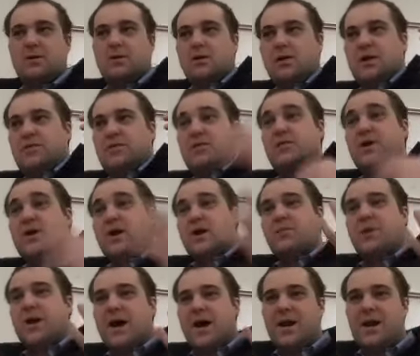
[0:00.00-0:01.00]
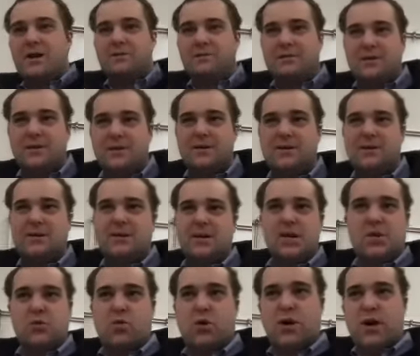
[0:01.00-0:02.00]
if you think about it,
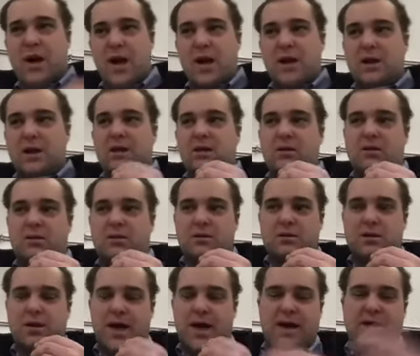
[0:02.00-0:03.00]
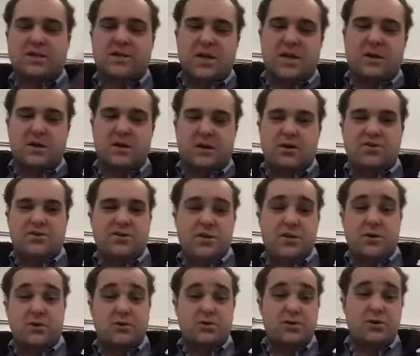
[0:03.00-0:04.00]
we're not exhaling our
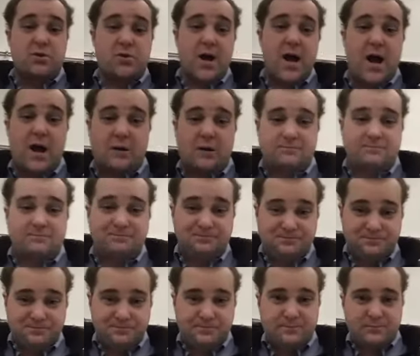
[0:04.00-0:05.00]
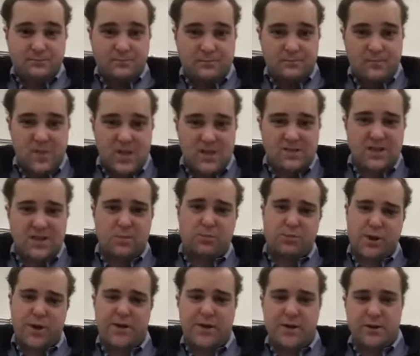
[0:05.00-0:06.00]
CO2 out. It's like
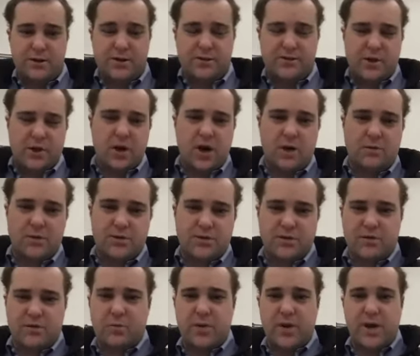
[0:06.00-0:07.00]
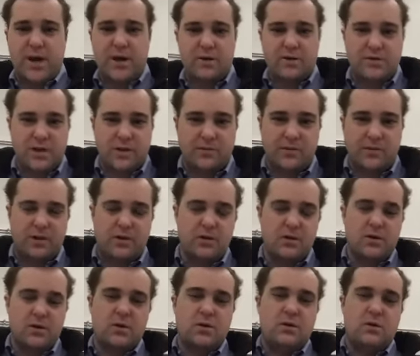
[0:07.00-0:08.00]
breathing underneath the covers of your bed or something.
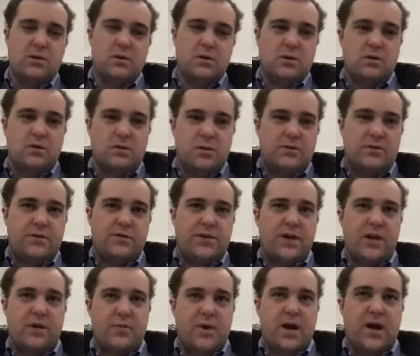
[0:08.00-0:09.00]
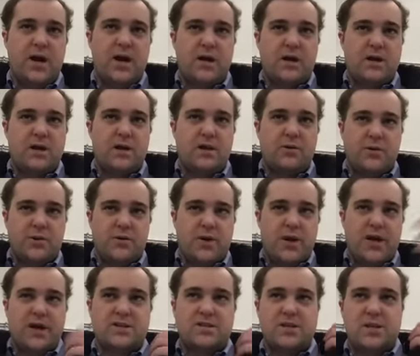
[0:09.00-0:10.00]
If you think about it, when you
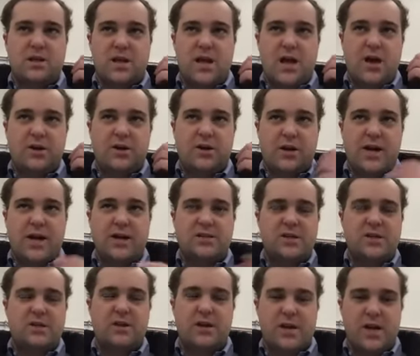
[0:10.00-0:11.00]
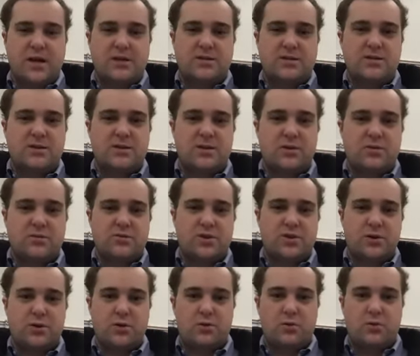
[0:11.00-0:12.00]
exhale out, you're exhaling out
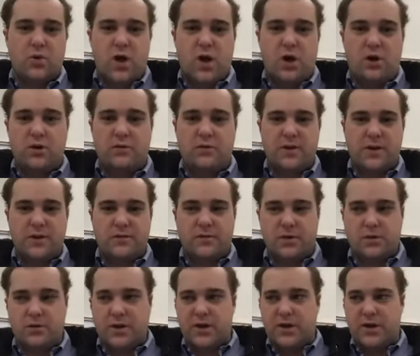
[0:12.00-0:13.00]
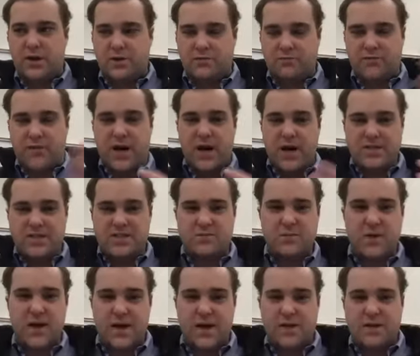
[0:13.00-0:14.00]
CO2. Well, if you're in a confined
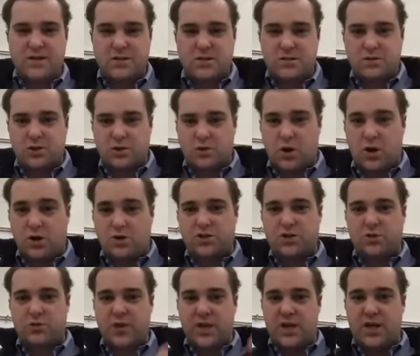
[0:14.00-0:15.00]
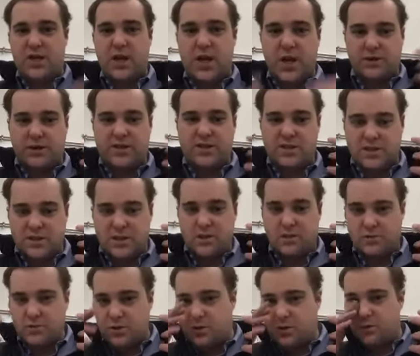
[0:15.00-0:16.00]
space, you're also inhaling
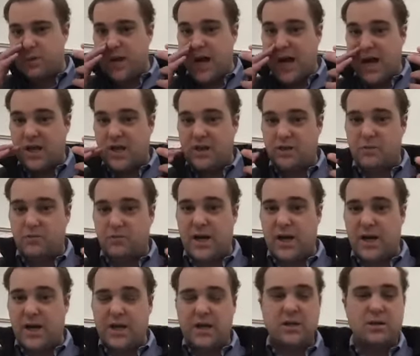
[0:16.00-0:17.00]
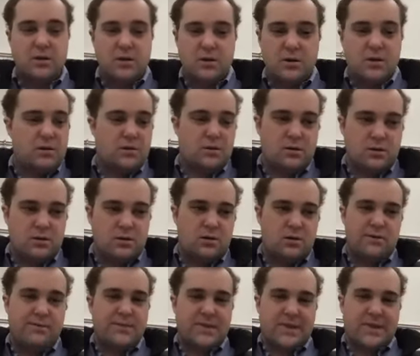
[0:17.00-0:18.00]
CO2 back in your body.
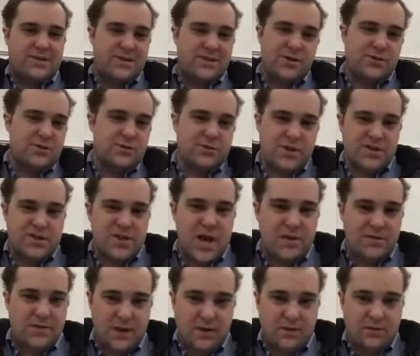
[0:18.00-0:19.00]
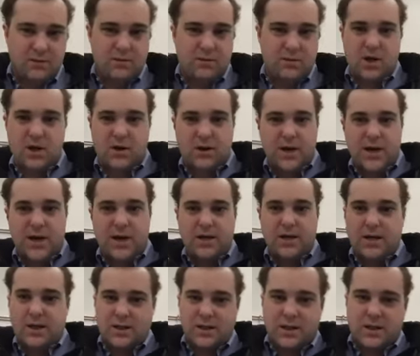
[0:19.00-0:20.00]
CO2 does nothing. Okay,
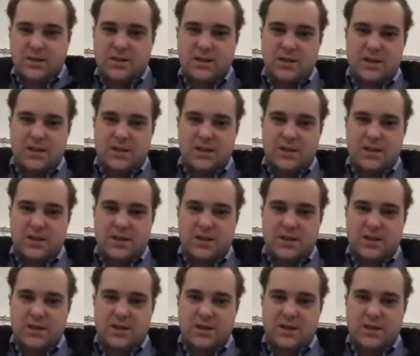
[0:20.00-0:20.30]
it's